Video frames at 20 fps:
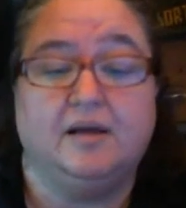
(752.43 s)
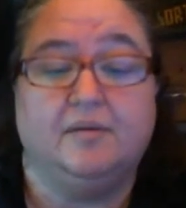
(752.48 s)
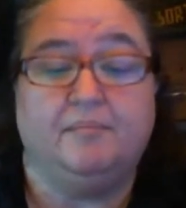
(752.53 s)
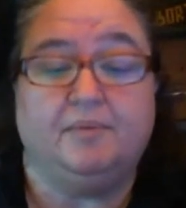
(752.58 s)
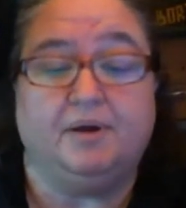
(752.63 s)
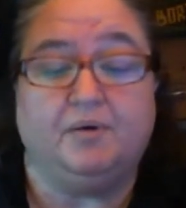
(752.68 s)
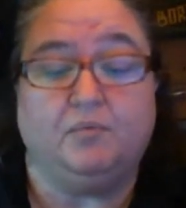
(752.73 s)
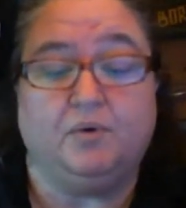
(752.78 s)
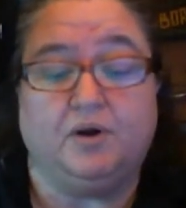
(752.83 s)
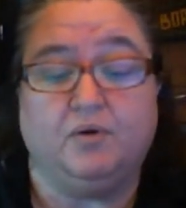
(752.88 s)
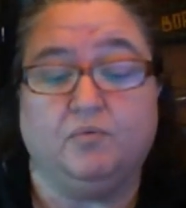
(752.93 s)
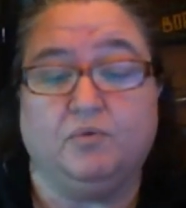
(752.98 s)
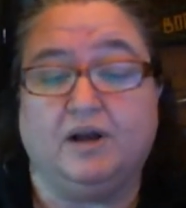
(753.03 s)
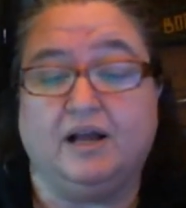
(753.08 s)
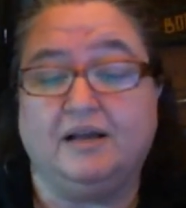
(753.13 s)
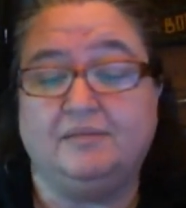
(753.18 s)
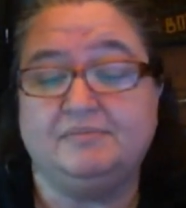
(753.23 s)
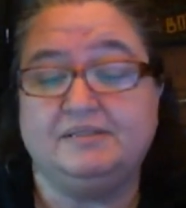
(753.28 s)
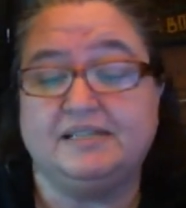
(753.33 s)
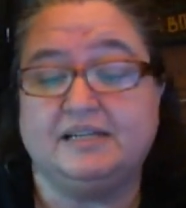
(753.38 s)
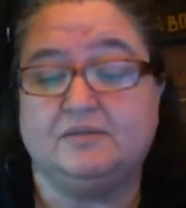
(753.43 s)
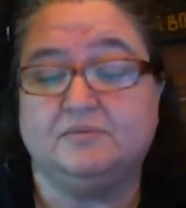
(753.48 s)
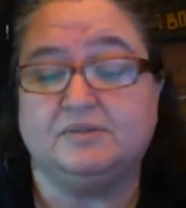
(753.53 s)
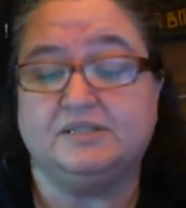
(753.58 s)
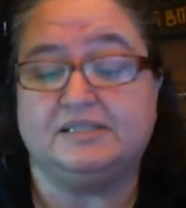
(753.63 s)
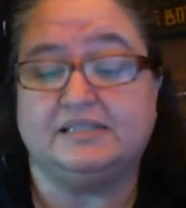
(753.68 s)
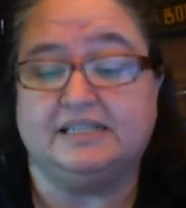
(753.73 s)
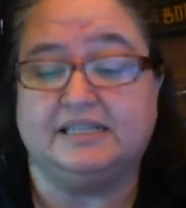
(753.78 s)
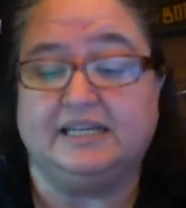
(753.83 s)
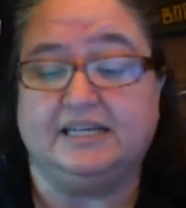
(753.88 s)
But what Rob said
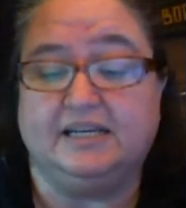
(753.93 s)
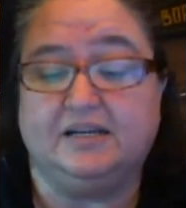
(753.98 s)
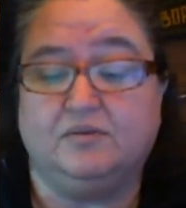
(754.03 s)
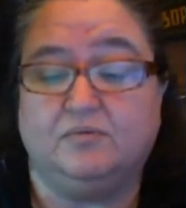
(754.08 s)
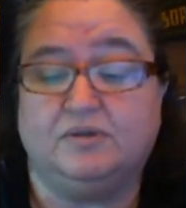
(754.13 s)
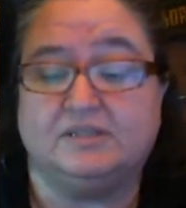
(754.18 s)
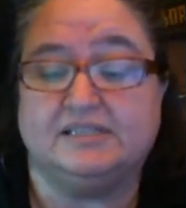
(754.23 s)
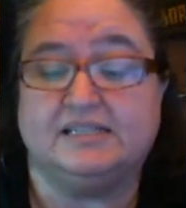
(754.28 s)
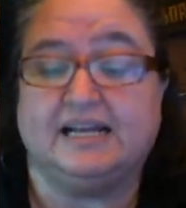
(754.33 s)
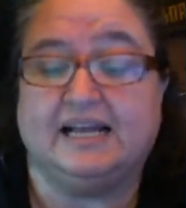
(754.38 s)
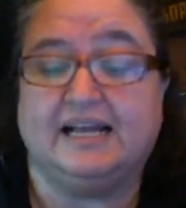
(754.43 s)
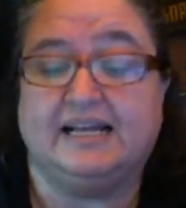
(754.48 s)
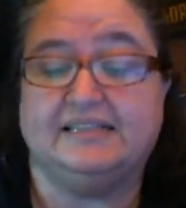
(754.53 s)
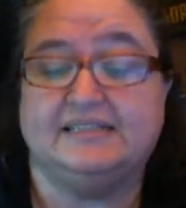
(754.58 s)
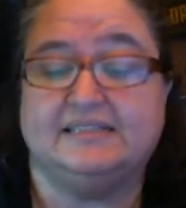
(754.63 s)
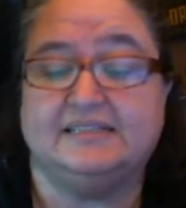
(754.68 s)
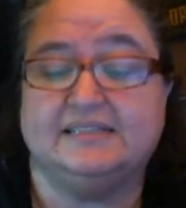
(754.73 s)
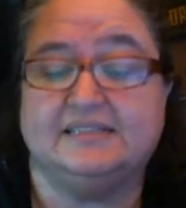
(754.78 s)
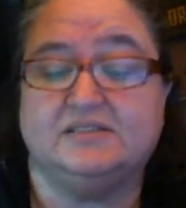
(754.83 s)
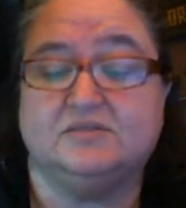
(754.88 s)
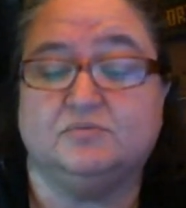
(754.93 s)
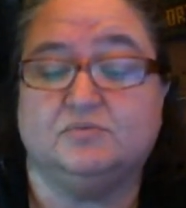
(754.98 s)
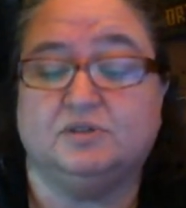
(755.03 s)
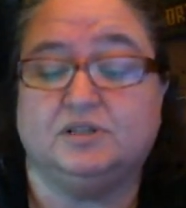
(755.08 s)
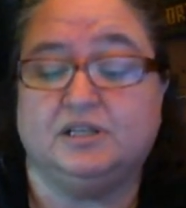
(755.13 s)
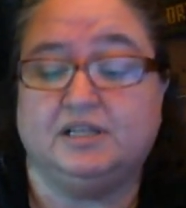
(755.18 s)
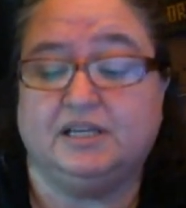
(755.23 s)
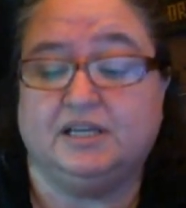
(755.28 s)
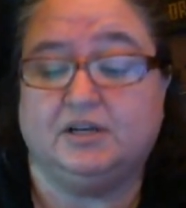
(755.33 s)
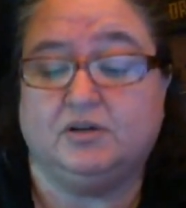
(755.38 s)
was neat was it has this
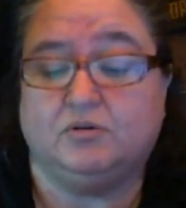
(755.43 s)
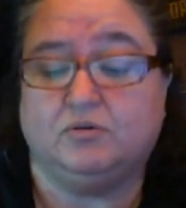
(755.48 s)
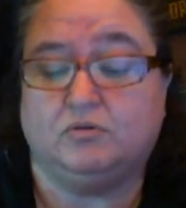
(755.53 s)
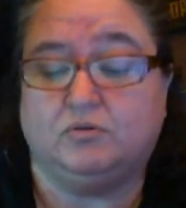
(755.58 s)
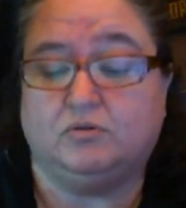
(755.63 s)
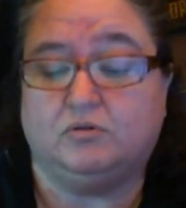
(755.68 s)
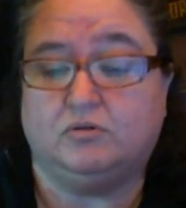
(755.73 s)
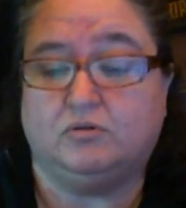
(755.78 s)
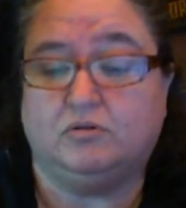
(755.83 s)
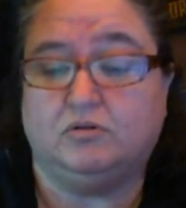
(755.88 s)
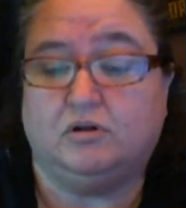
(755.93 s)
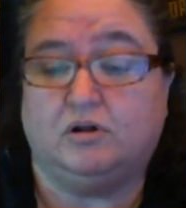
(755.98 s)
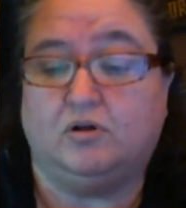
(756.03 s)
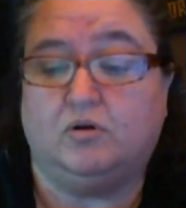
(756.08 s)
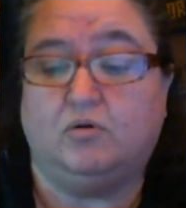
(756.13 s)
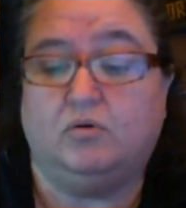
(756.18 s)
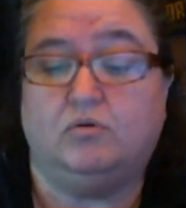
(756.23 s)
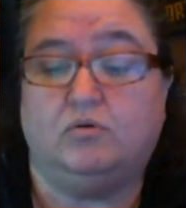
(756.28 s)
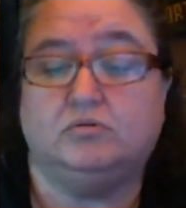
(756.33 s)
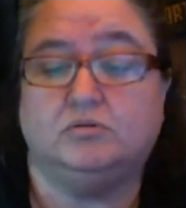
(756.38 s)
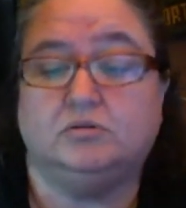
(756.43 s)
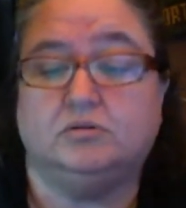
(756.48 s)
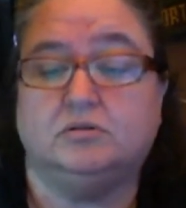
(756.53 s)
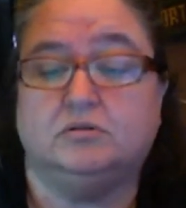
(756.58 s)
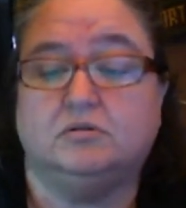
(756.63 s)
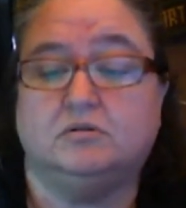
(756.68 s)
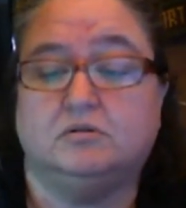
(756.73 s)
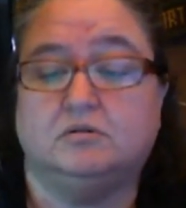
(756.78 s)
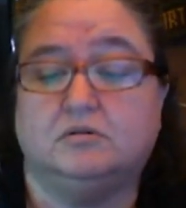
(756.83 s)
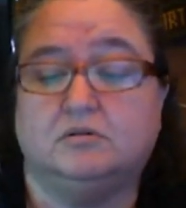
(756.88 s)
really cool old,
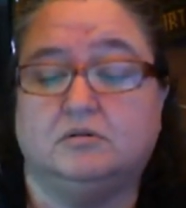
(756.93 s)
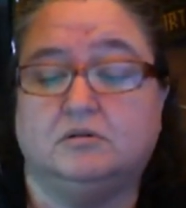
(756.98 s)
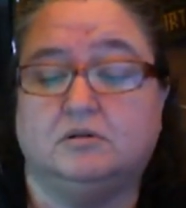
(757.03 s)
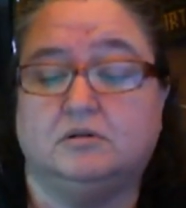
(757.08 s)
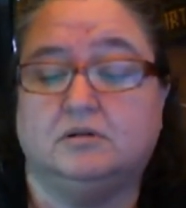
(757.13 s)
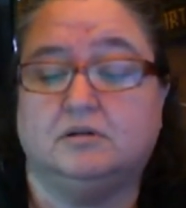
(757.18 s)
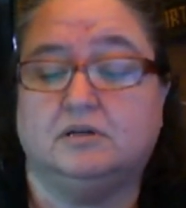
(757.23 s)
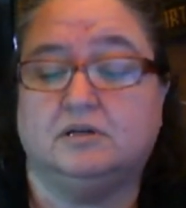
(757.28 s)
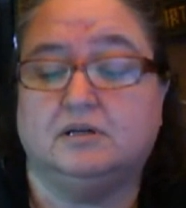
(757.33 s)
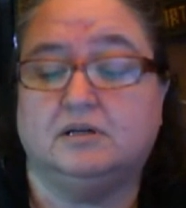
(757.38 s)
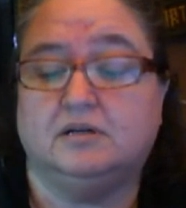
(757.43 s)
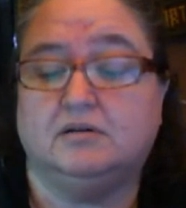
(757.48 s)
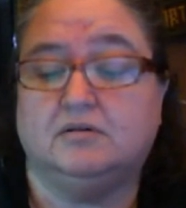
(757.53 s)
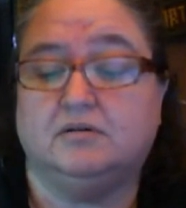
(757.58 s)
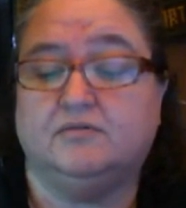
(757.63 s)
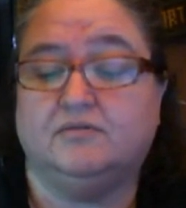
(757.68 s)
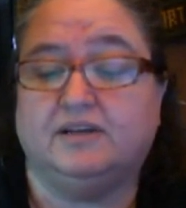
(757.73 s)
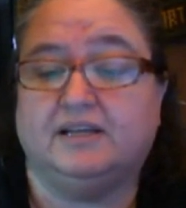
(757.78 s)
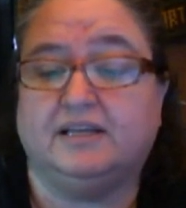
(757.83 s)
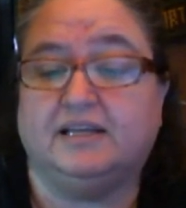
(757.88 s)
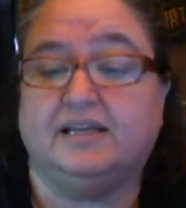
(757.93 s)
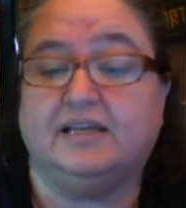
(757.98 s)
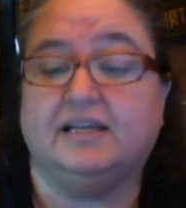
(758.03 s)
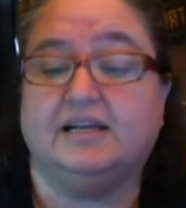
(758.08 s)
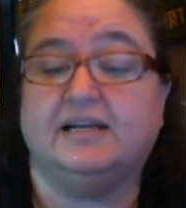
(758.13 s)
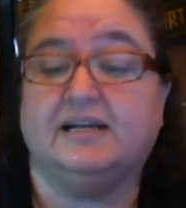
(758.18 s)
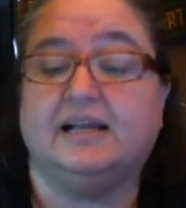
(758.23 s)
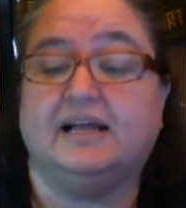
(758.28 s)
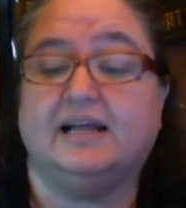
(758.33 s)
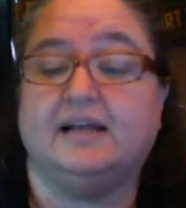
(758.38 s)
I don't know if I can get
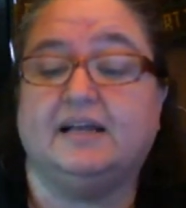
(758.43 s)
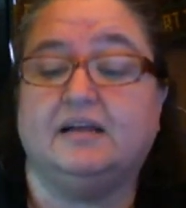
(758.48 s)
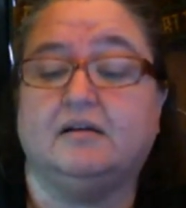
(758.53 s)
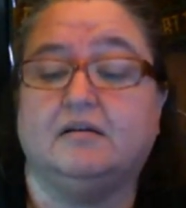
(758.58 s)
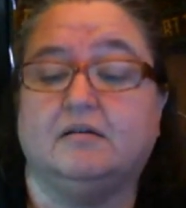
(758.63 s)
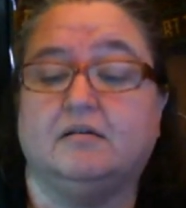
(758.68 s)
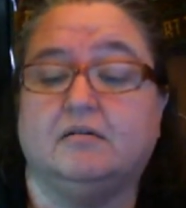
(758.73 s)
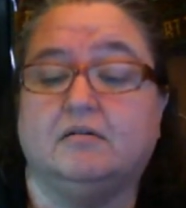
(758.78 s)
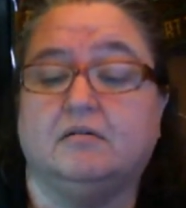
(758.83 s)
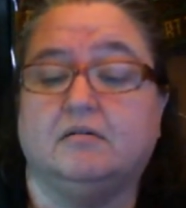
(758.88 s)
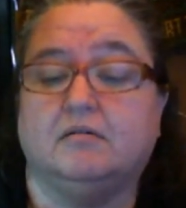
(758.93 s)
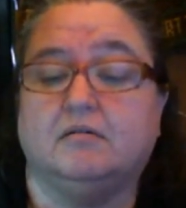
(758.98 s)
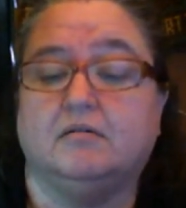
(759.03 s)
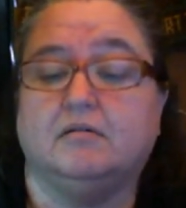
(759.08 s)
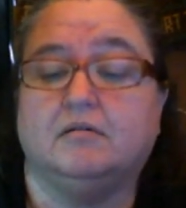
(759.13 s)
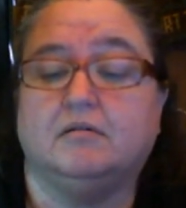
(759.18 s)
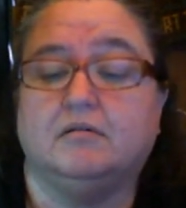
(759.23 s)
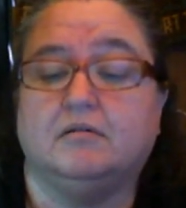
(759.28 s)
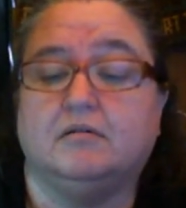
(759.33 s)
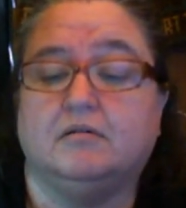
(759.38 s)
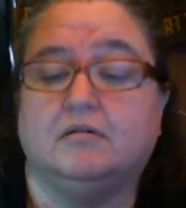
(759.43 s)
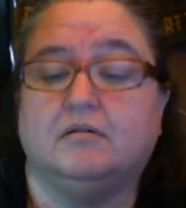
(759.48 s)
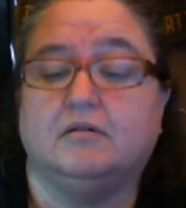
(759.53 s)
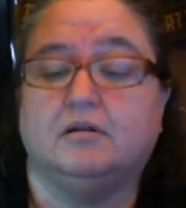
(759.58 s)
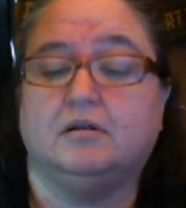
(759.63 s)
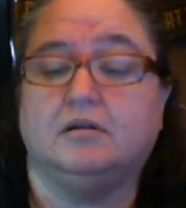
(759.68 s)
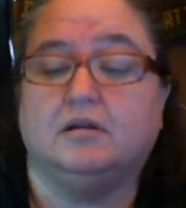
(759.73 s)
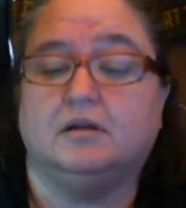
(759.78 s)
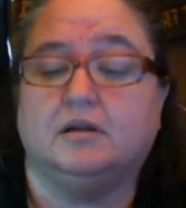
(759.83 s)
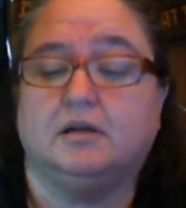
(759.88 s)
it out of here.
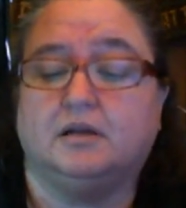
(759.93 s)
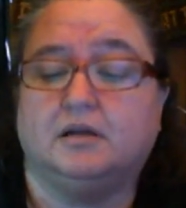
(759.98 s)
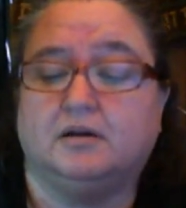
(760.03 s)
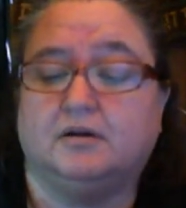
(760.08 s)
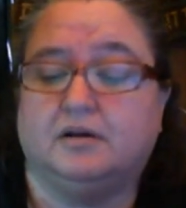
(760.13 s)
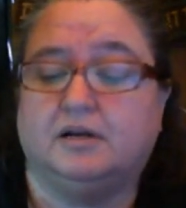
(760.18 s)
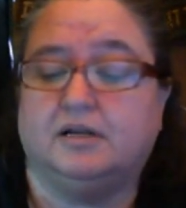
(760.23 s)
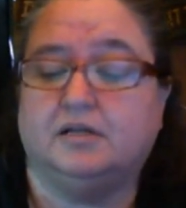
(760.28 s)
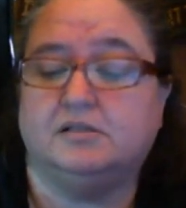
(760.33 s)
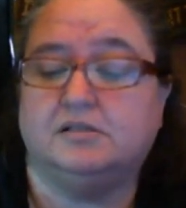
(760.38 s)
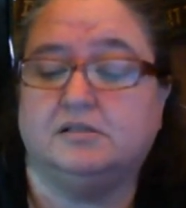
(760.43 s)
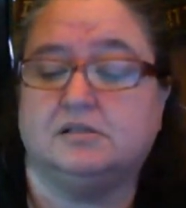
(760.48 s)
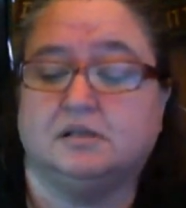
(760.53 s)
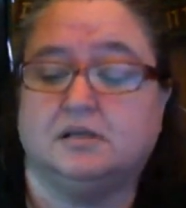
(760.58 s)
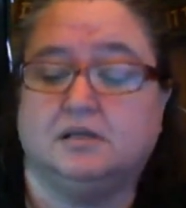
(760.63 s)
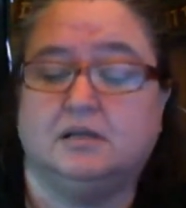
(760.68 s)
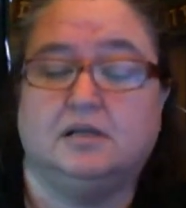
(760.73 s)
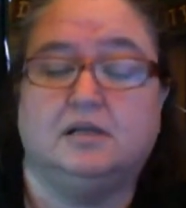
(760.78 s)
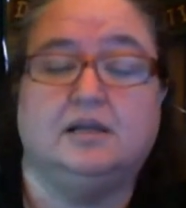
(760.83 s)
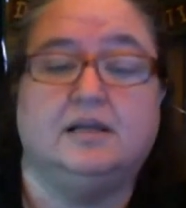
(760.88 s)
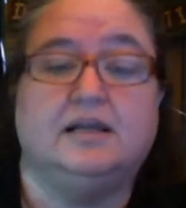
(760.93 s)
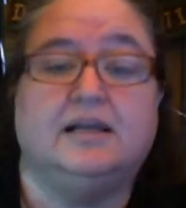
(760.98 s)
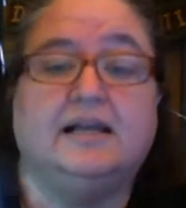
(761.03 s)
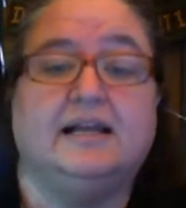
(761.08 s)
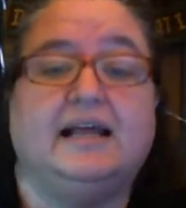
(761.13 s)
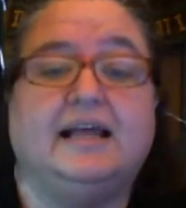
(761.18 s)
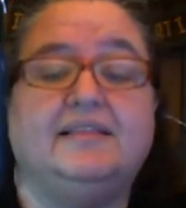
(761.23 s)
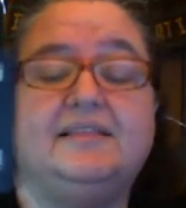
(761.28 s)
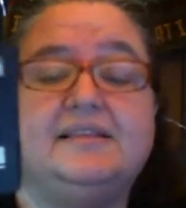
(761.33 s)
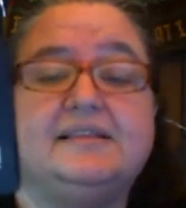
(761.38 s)
There it is. It
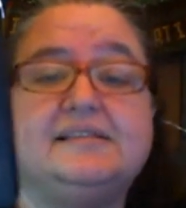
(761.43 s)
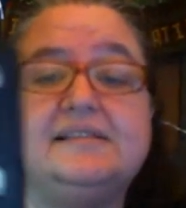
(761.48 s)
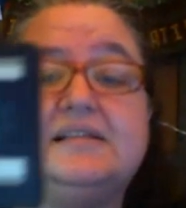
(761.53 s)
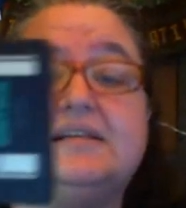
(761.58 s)
had this